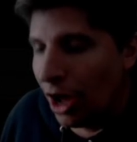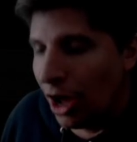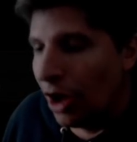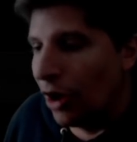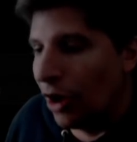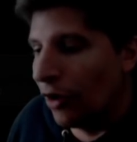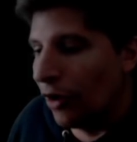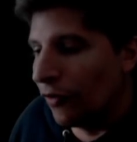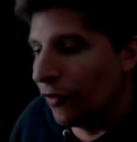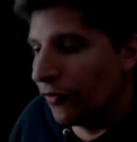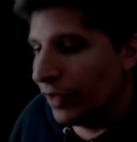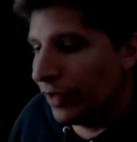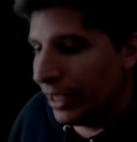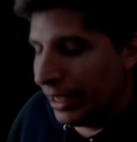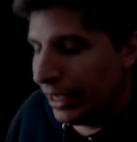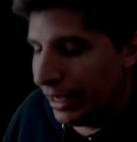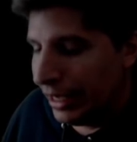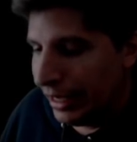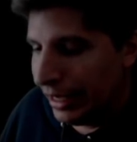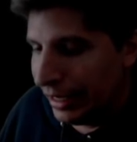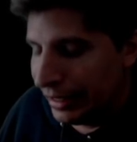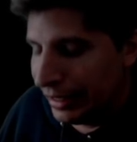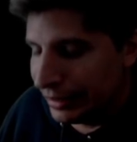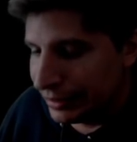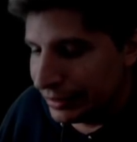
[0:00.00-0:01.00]
of
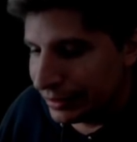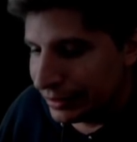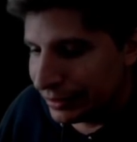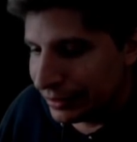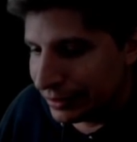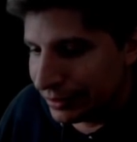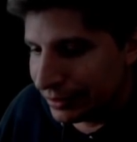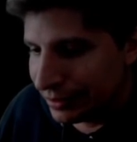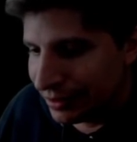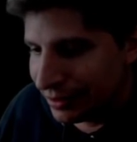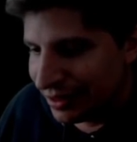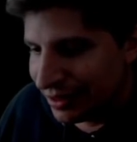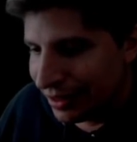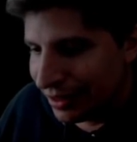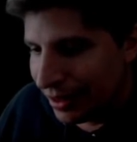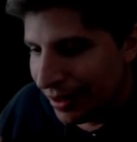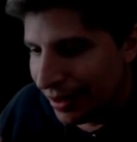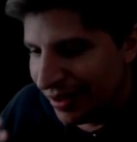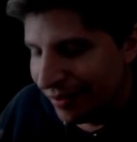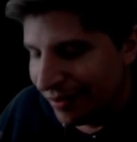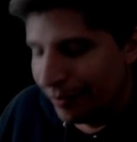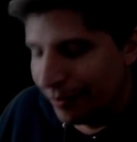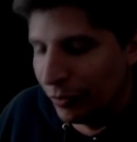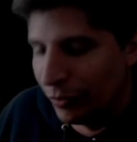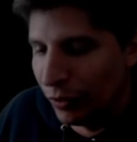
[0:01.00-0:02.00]
his
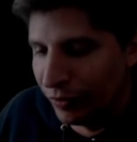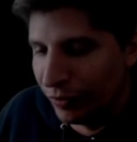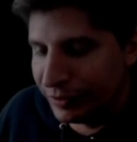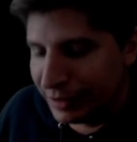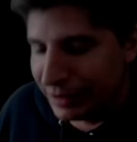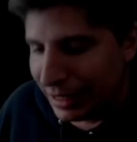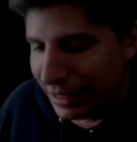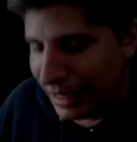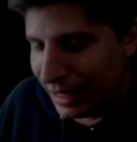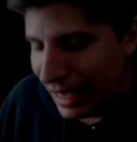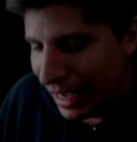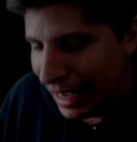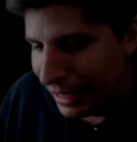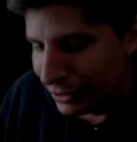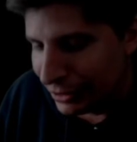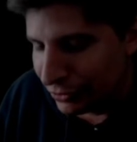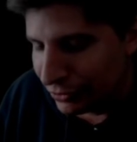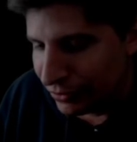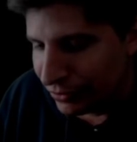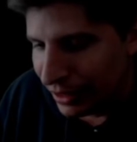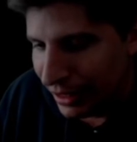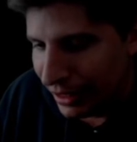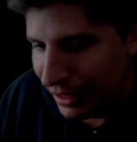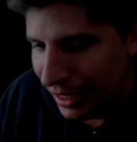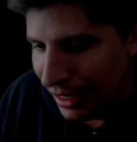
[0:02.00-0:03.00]
moves that he has
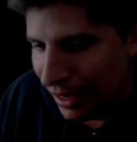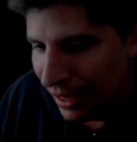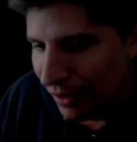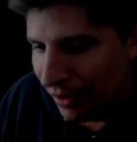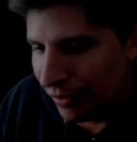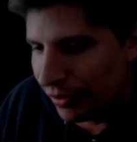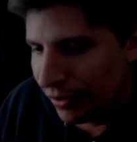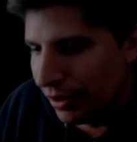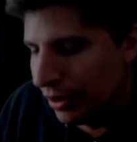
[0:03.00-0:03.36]
right now.